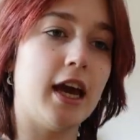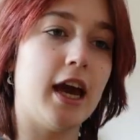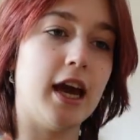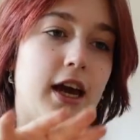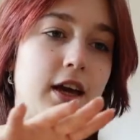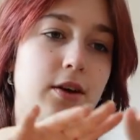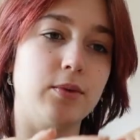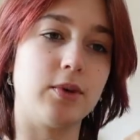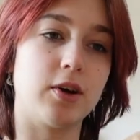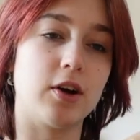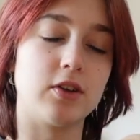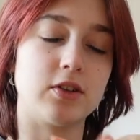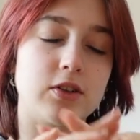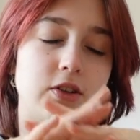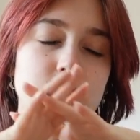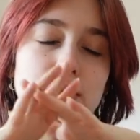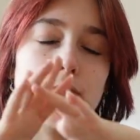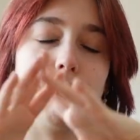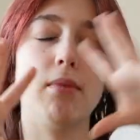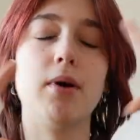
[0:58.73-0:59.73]
and we got
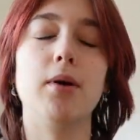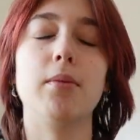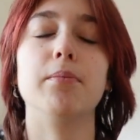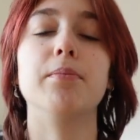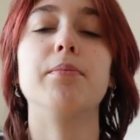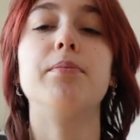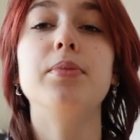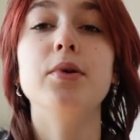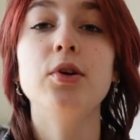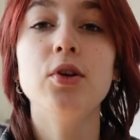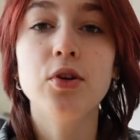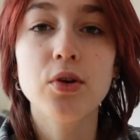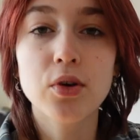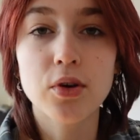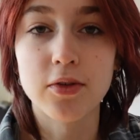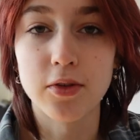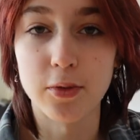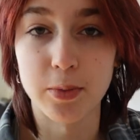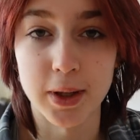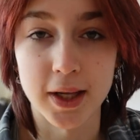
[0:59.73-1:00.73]
some
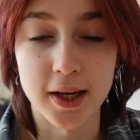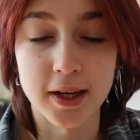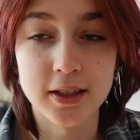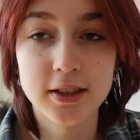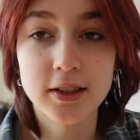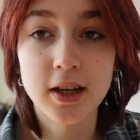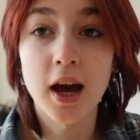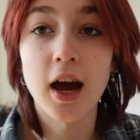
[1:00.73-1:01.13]
beautiful planks.